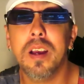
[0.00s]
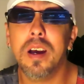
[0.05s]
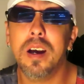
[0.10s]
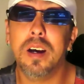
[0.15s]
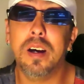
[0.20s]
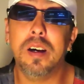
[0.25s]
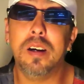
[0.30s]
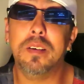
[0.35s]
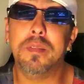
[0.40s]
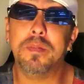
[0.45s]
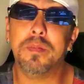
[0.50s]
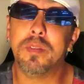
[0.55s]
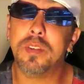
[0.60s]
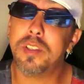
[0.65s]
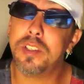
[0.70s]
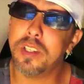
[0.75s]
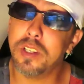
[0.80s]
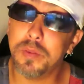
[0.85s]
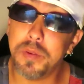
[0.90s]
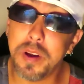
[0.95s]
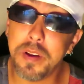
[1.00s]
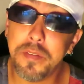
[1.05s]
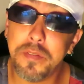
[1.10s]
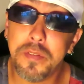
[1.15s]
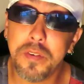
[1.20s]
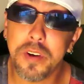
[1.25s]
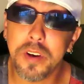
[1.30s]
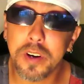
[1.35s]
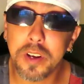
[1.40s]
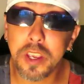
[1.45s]
Um, still waiting
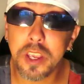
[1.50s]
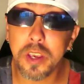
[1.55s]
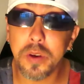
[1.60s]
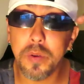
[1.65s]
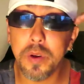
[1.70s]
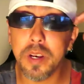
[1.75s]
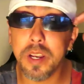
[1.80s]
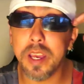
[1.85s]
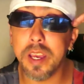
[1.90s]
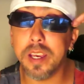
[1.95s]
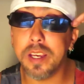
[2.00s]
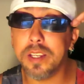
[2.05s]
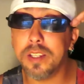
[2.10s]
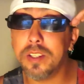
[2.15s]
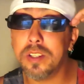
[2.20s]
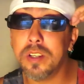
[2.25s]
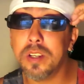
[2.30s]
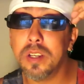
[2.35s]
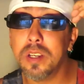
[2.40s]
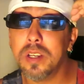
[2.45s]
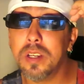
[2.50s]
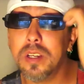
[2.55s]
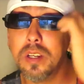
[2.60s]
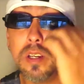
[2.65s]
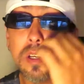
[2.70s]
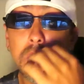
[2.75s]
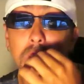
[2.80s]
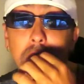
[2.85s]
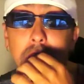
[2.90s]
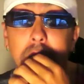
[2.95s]
for your Q and A's.
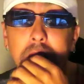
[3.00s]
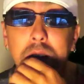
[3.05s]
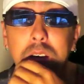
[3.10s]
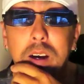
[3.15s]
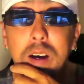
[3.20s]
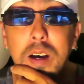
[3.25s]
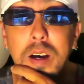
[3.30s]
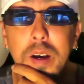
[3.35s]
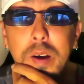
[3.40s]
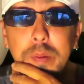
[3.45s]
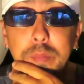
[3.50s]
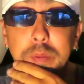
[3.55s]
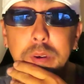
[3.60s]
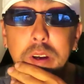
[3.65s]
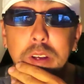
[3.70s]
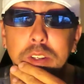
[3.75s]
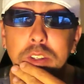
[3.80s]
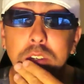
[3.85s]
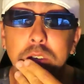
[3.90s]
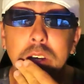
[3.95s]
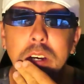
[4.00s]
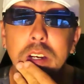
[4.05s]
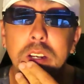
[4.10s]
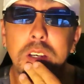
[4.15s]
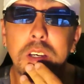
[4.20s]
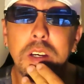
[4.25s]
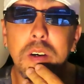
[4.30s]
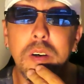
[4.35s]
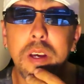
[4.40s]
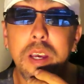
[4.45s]
Um, I'm also gonna
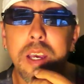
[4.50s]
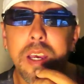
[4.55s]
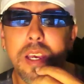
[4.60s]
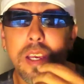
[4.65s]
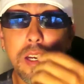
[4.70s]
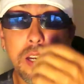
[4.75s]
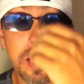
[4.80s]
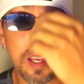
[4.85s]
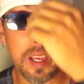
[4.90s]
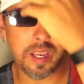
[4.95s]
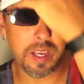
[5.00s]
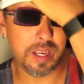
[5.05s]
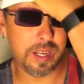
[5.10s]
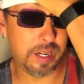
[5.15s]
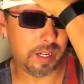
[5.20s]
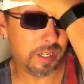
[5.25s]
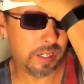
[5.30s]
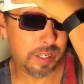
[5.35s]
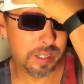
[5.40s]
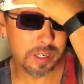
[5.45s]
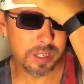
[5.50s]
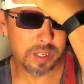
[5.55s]
go ahead and